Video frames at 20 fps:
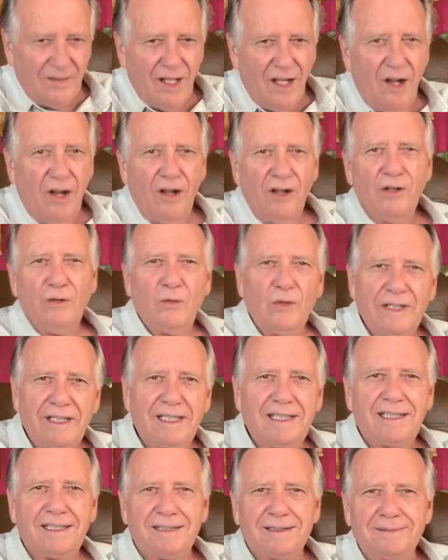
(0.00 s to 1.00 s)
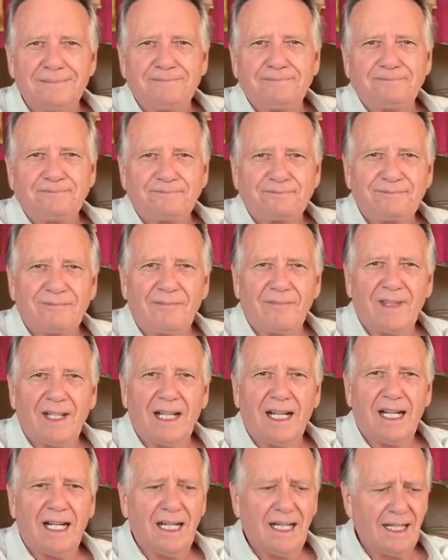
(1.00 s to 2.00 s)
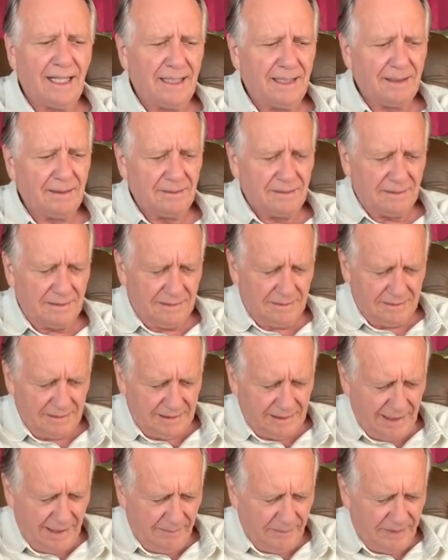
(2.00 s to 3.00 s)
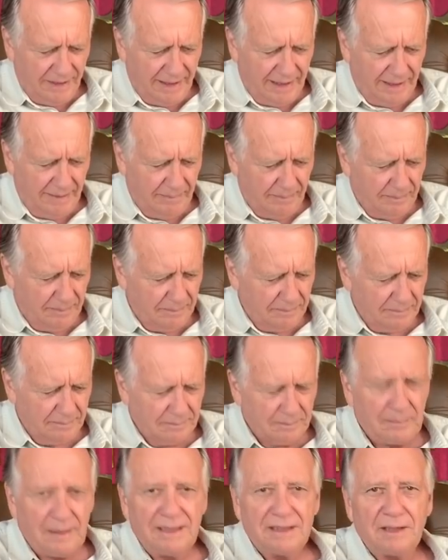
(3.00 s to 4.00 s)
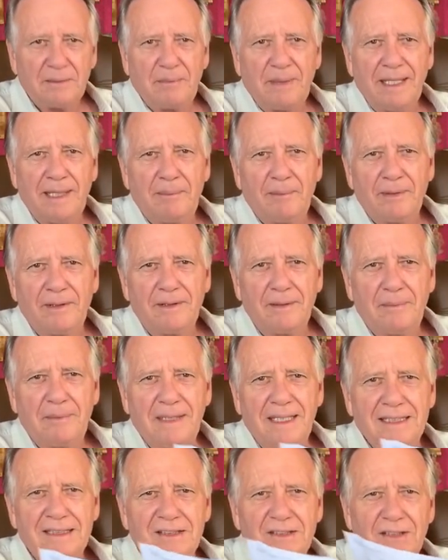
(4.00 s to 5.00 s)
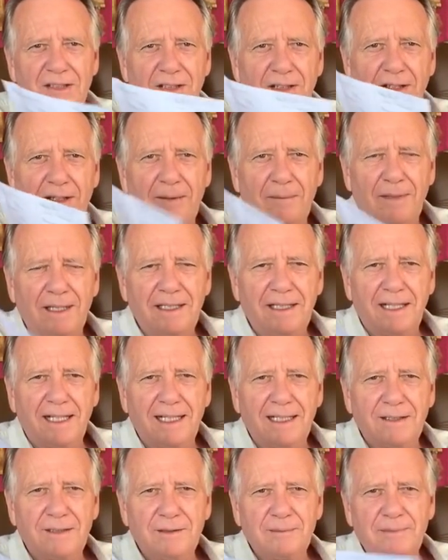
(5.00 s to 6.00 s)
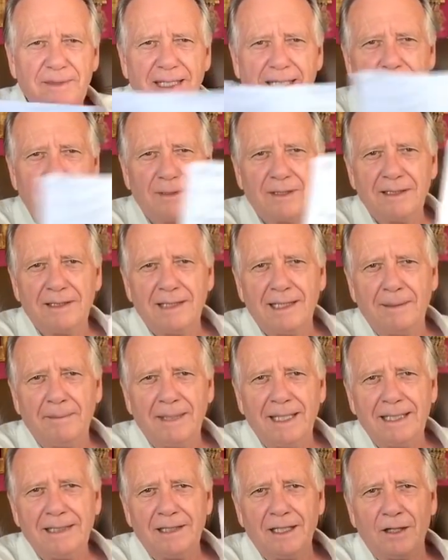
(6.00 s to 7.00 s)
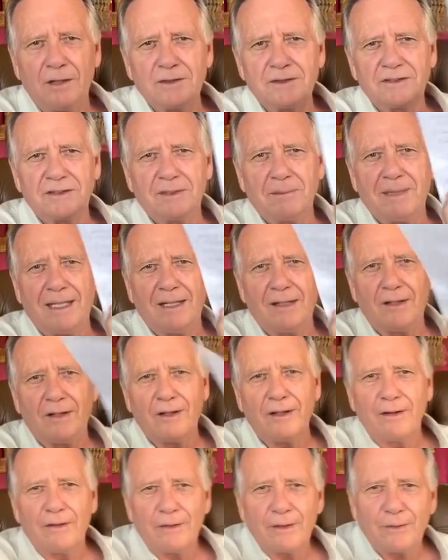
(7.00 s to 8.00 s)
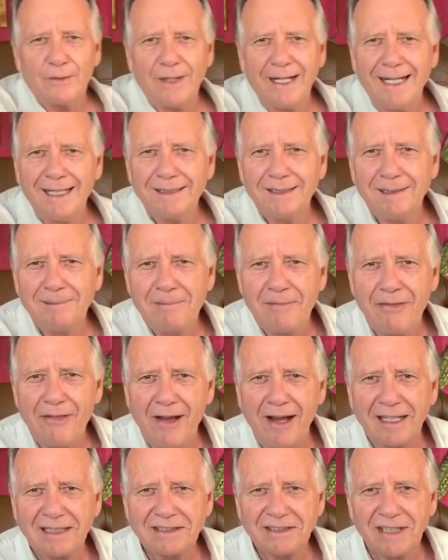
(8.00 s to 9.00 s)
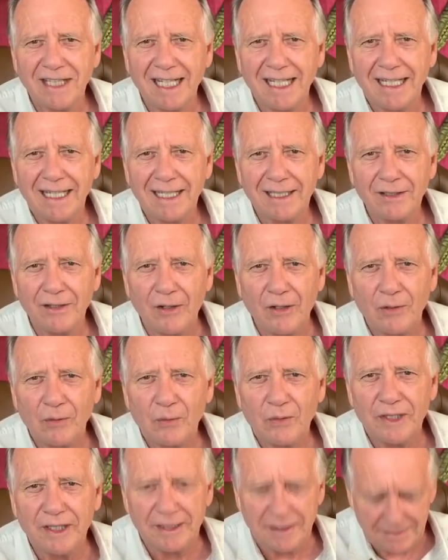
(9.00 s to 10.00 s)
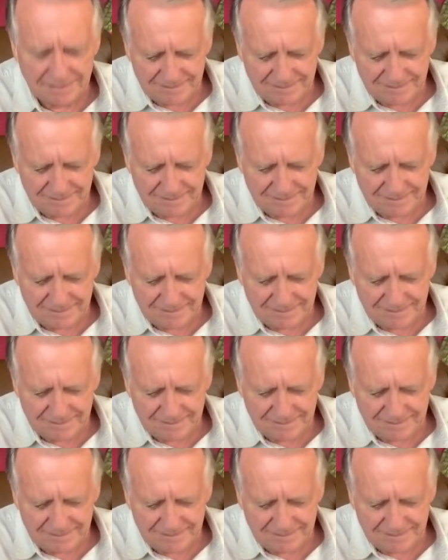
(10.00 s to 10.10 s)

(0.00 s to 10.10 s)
All week, I kept a piece of paper and a pencil on my dining room table and I made notes about all of the random thoughts I had all week.